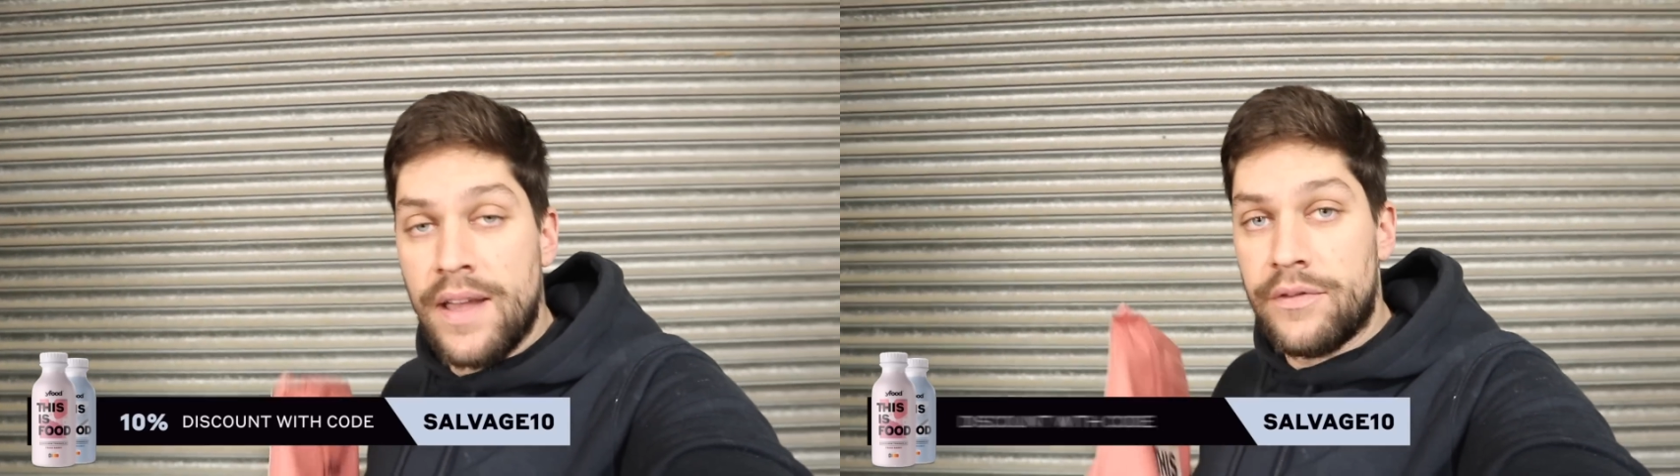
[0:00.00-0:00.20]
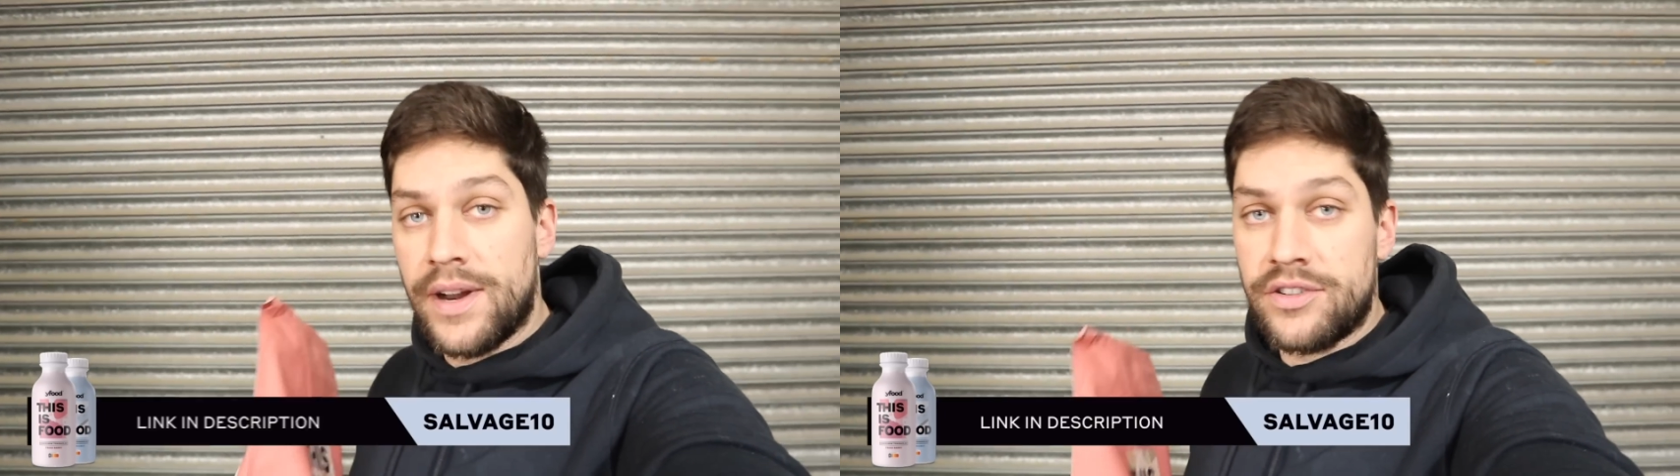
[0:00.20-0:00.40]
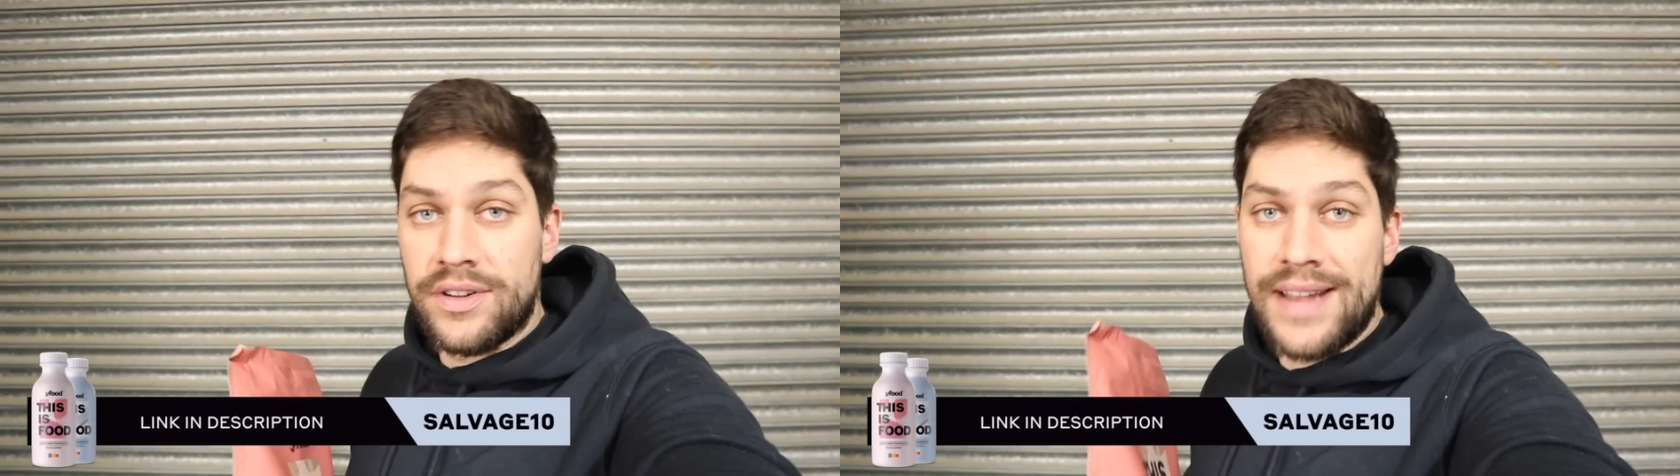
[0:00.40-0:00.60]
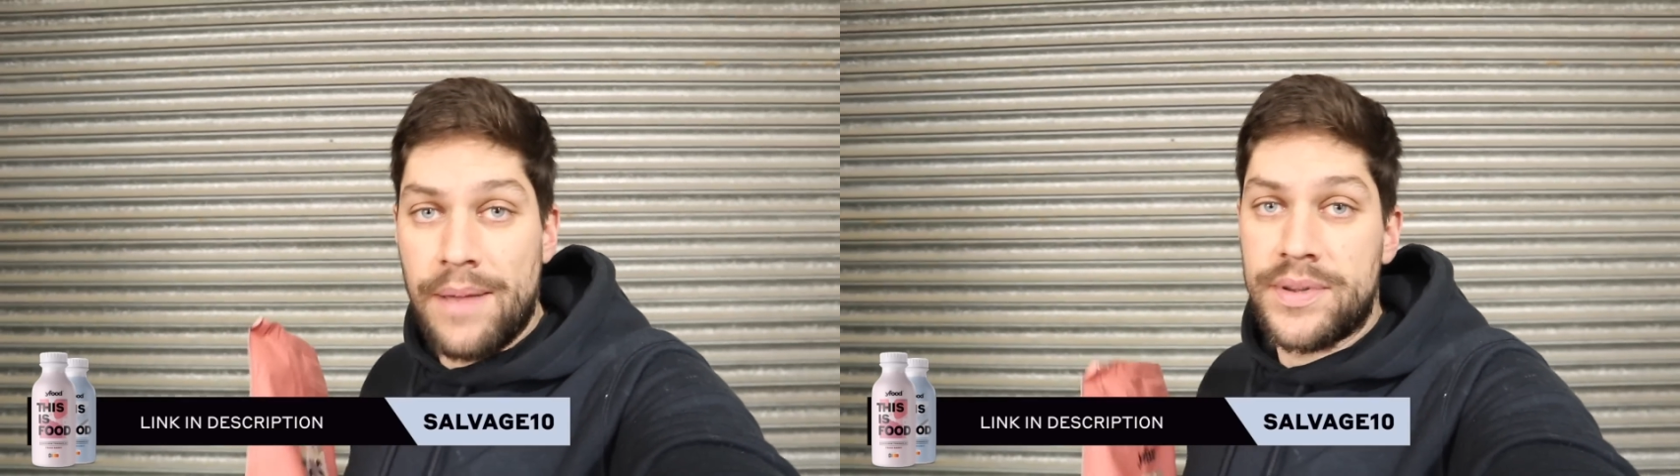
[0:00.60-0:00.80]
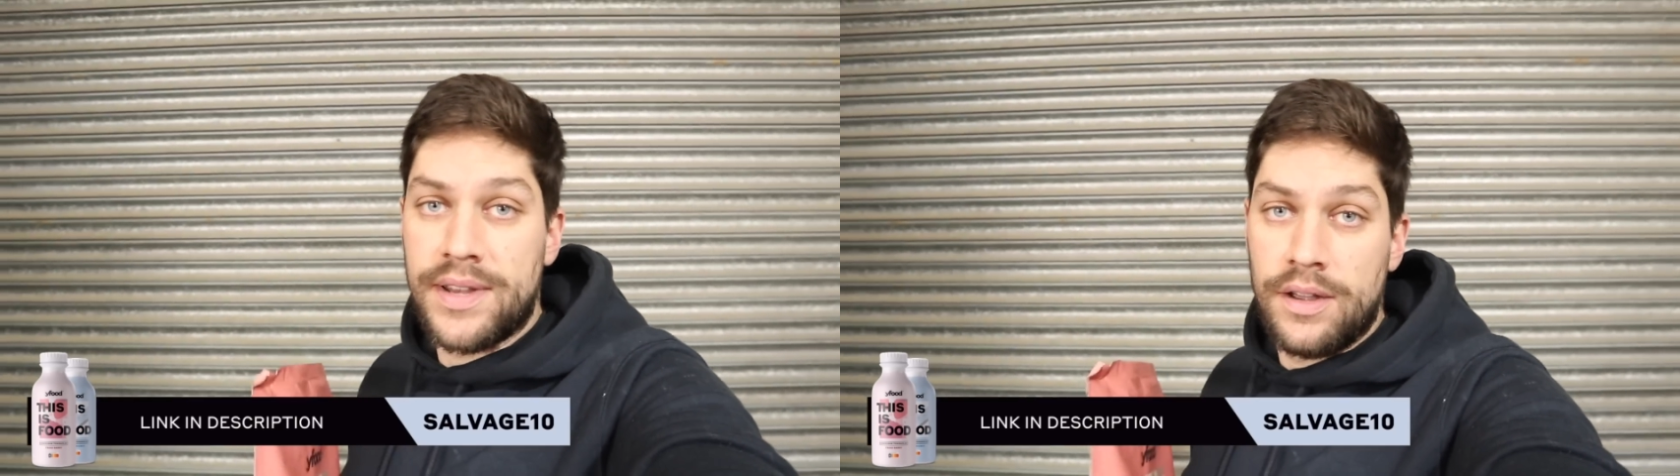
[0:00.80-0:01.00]
for an extra
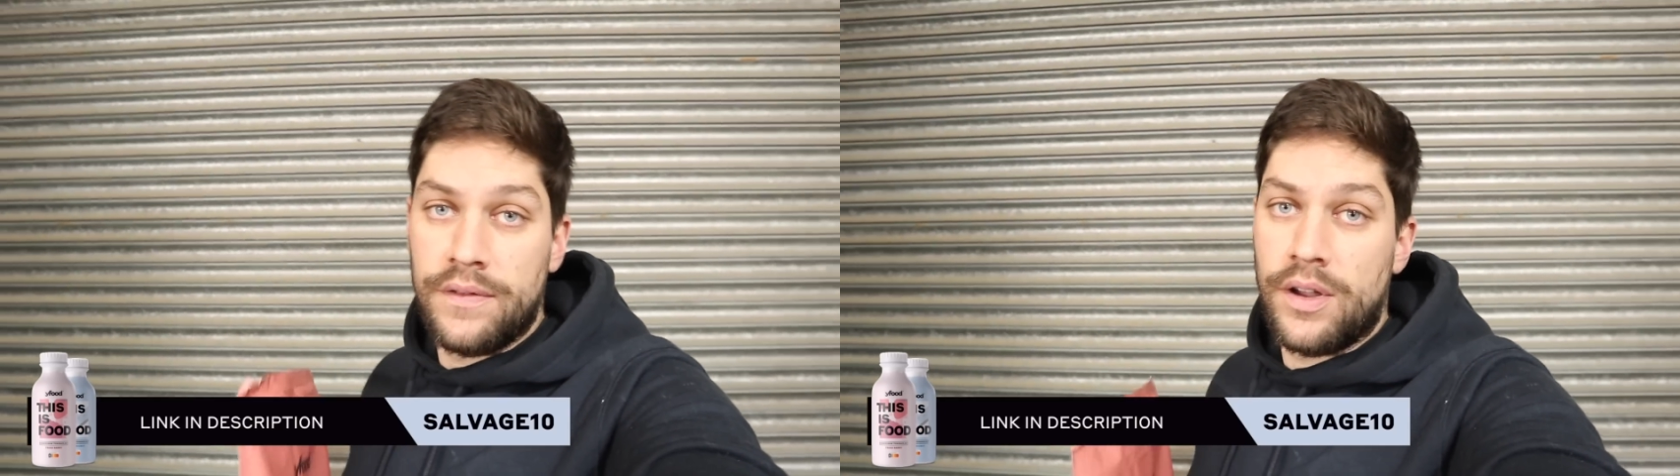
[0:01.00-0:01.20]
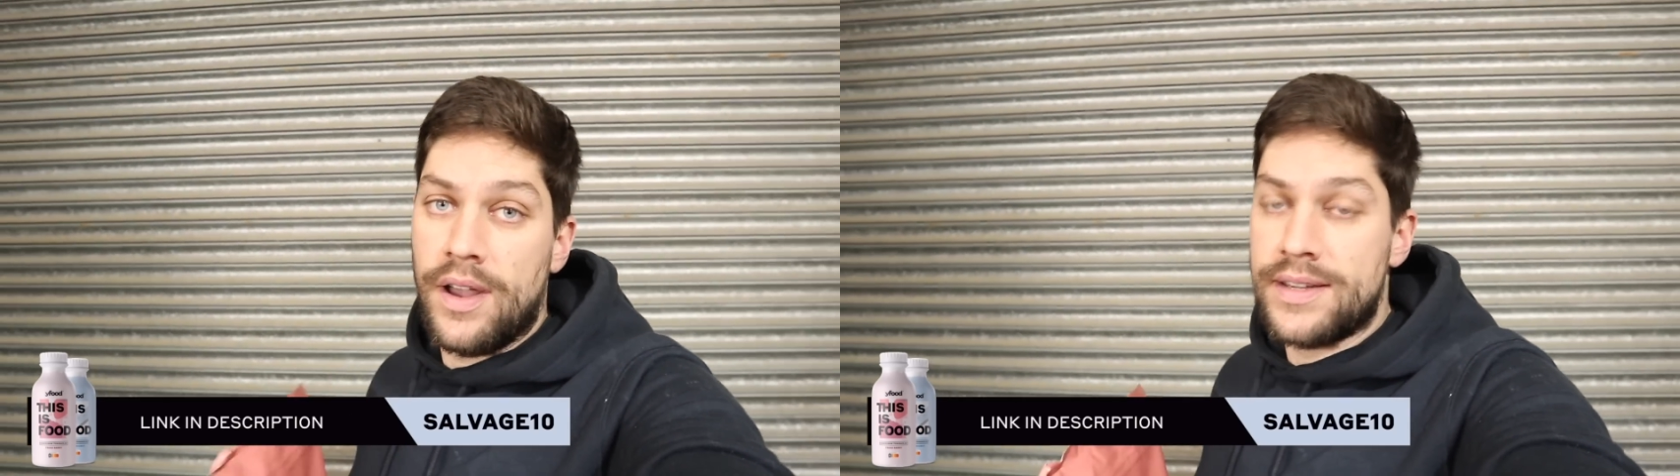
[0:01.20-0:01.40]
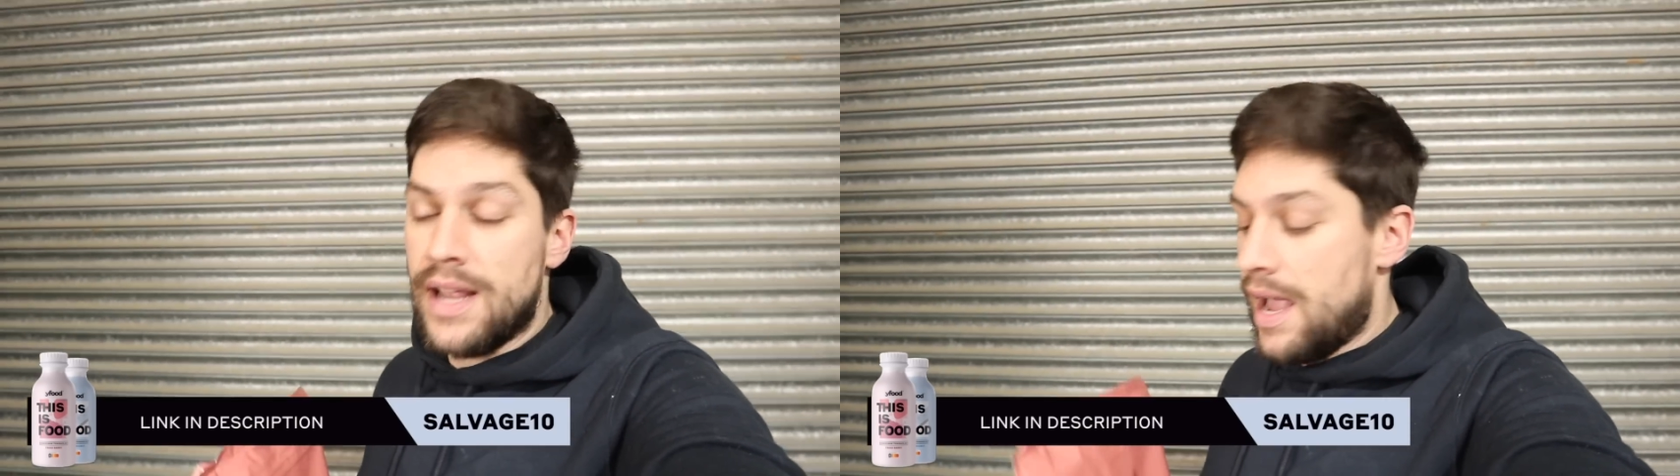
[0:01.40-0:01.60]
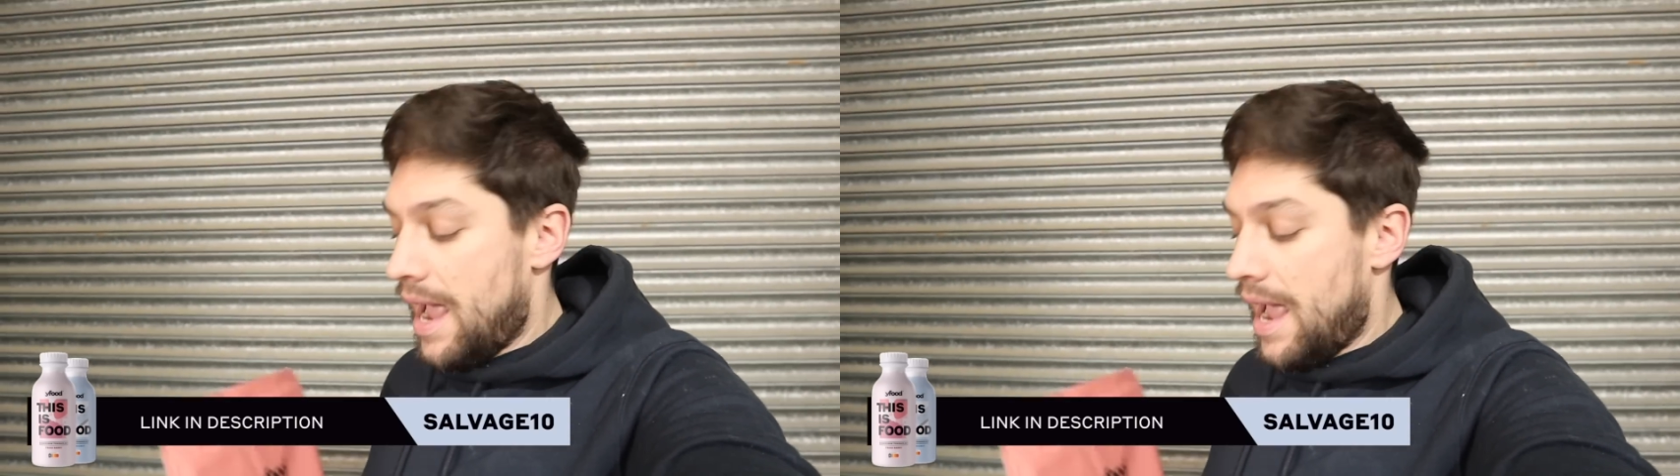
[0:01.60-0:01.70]
10% off, guys.